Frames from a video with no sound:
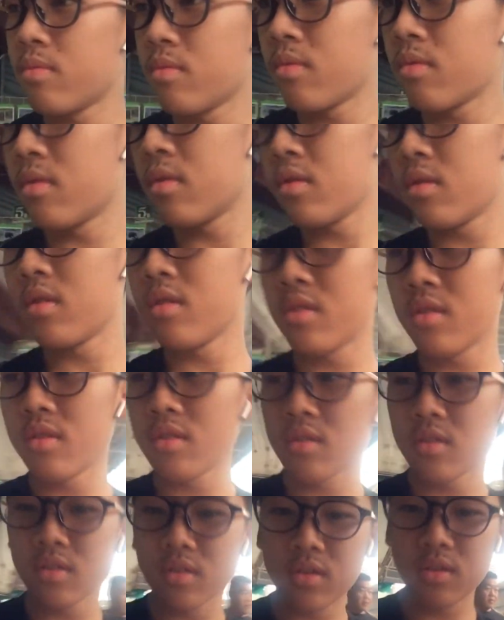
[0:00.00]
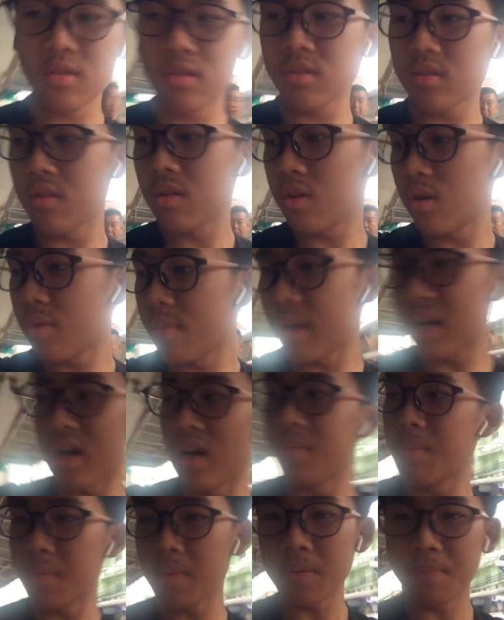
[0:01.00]
Oh my
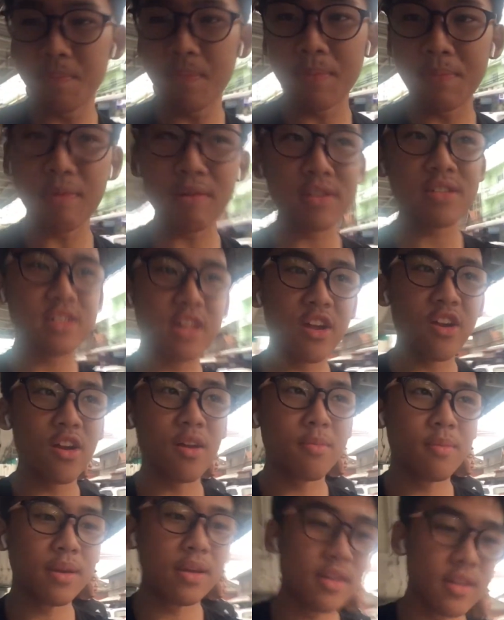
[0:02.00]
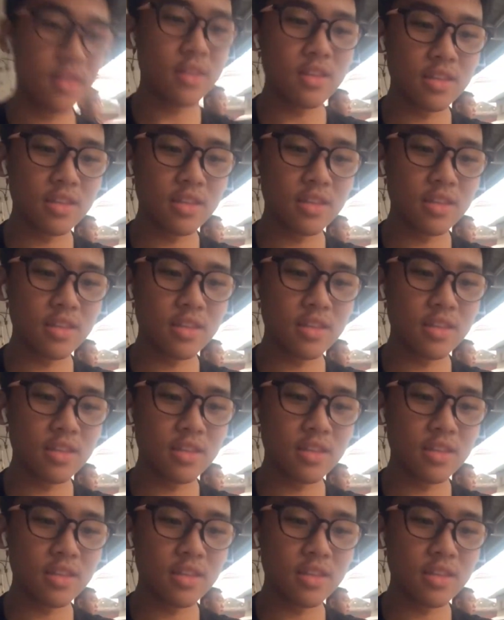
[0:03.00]
god, people are staring at me.